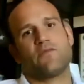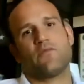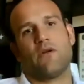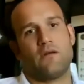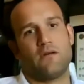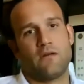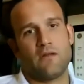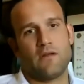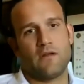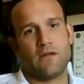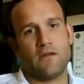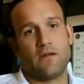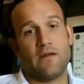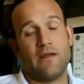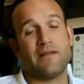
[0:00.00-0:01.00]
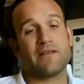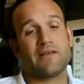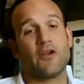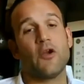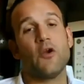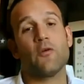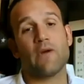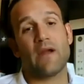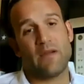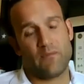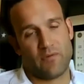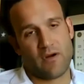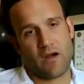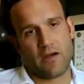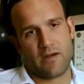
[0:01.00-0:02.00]
well. It's a great
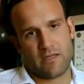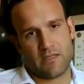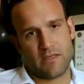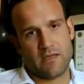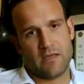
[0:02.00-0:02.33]
product.